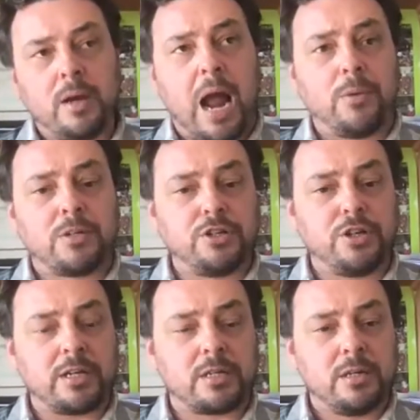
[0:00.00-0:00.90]
I would
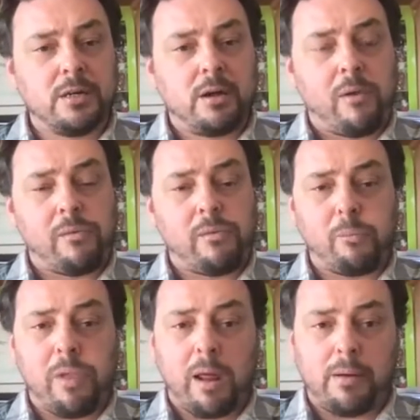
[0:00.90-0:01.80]
suggest
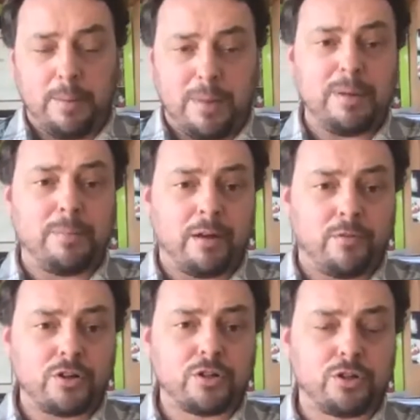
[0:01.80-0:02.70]
that it may be
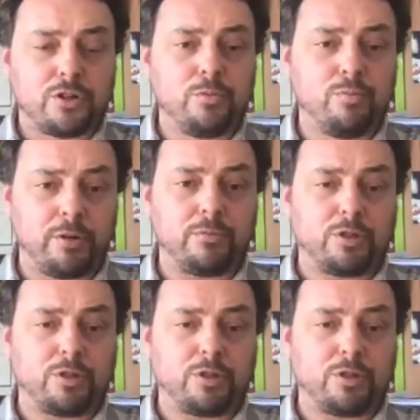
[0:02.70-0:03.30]
beneficial to put